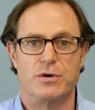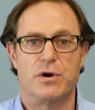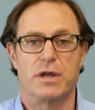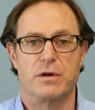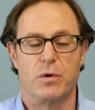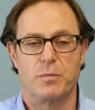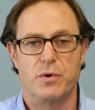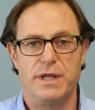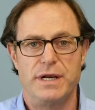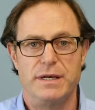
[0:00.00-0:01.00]
Druck
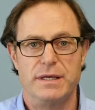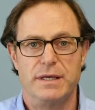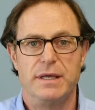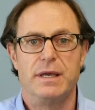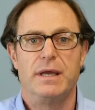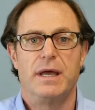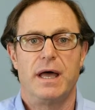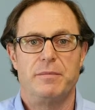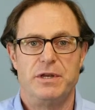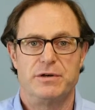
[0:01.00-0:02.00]
Incorporated.
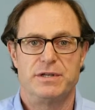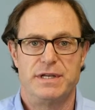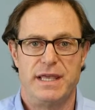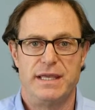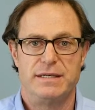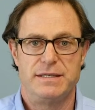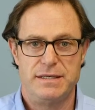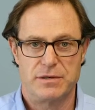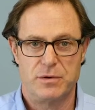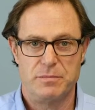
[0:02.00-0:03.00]
I'm here today at
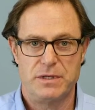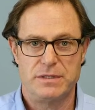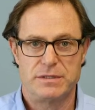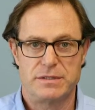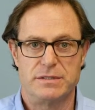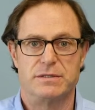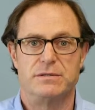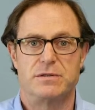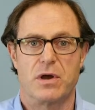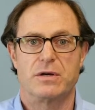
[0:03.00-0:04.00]
TEquipment to
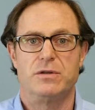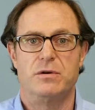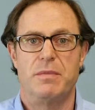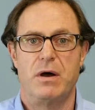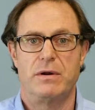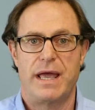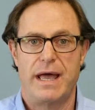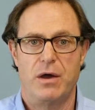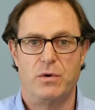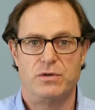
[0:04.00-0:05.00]
talk to you about
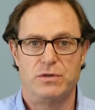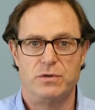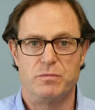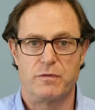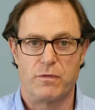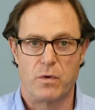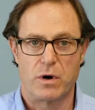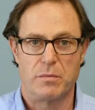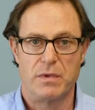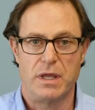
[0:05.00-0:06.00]
how to
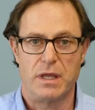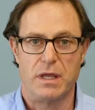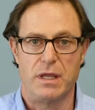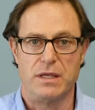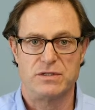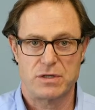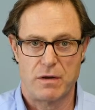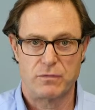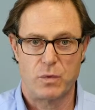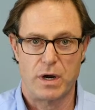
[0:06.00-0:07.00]
perform a
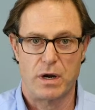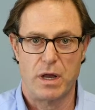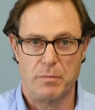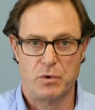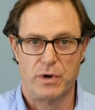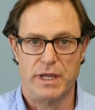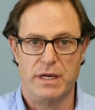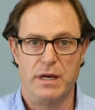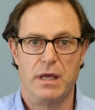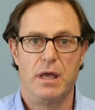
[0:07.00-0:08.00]
software
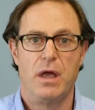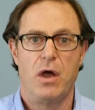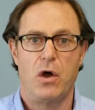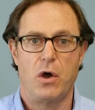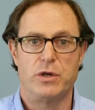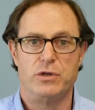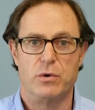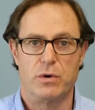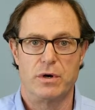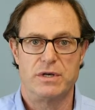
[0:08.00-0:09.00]
upgrade on
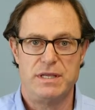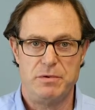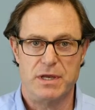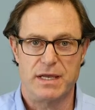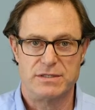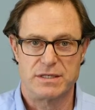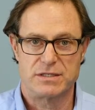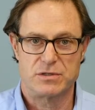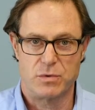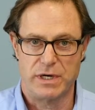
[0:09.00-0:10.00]
your DPI
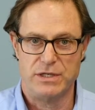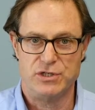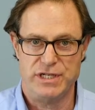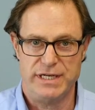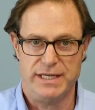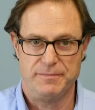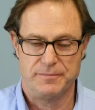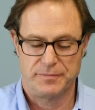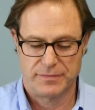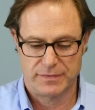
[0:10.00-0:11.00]
620 Genie.
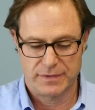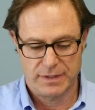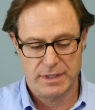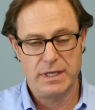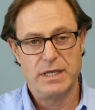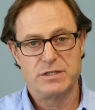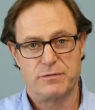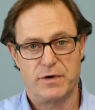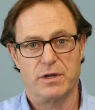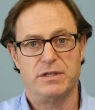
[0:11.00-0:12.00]
It's a
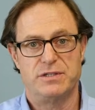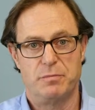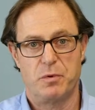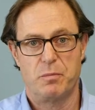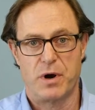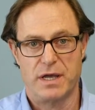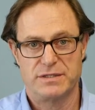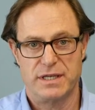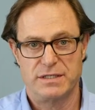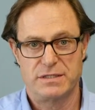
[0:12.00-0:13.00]
fairly simple
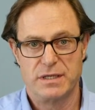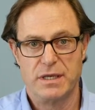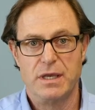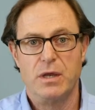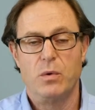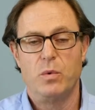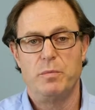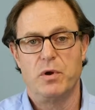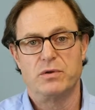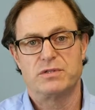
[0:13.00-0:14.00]
process. We
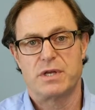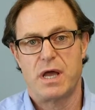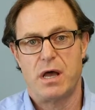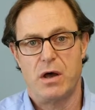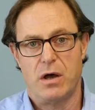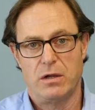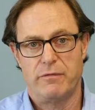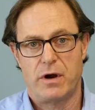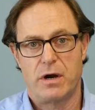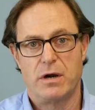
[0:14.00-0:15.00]
post all
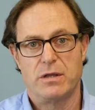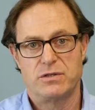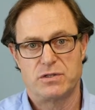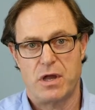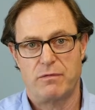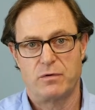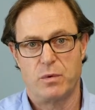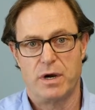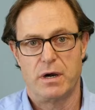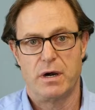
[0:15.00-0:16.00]
of our
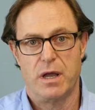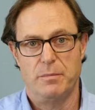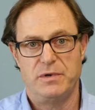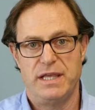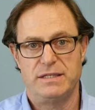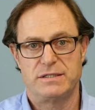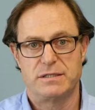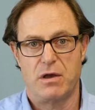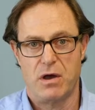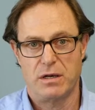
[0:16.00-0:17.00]
software
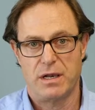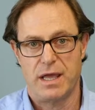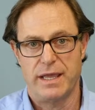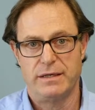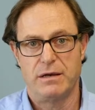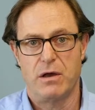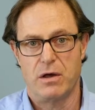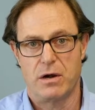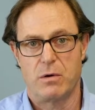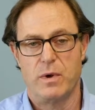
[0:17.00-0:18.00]
updates online
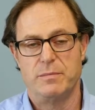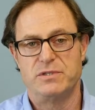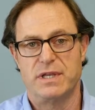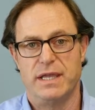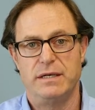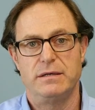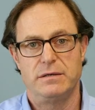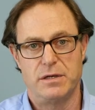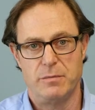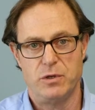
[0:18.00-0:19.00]
on our website,
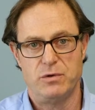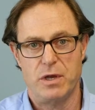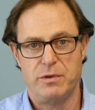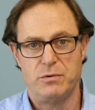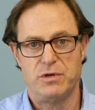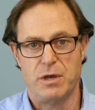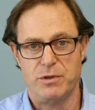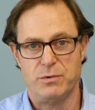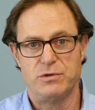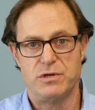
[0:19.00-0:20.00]

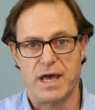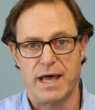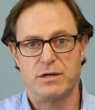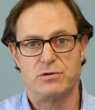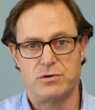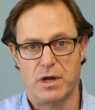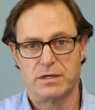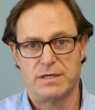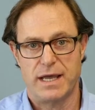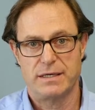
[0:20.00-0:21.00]

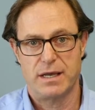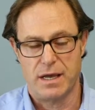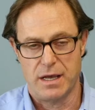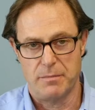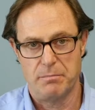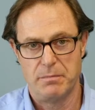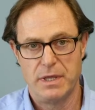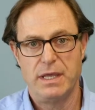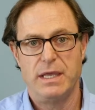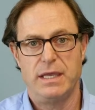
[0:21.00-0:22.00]
www.druck.com,
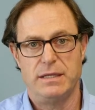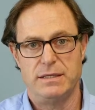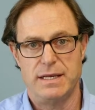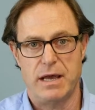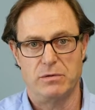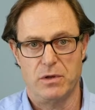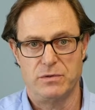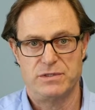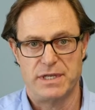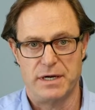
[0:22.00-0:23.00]
in the
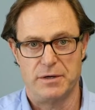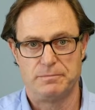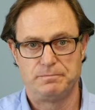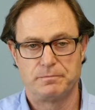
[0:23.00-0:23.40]
download center.